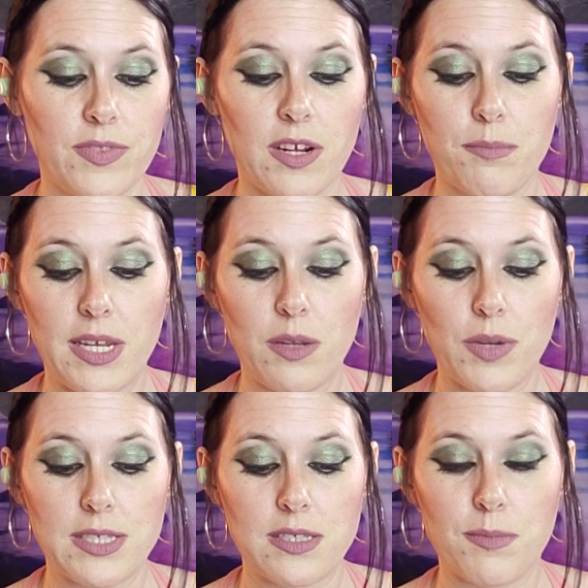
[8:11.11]
There are many
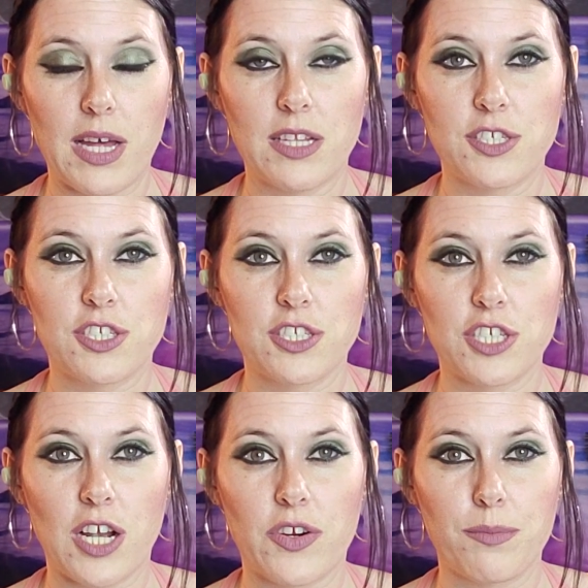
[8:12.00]
ways to balance this
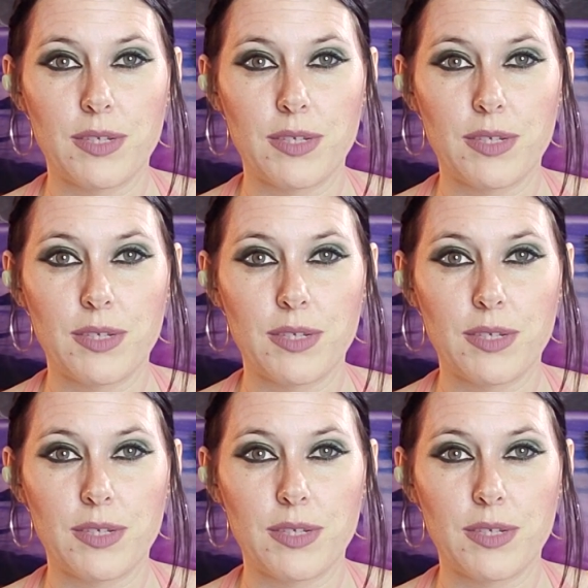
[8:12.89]
chakra.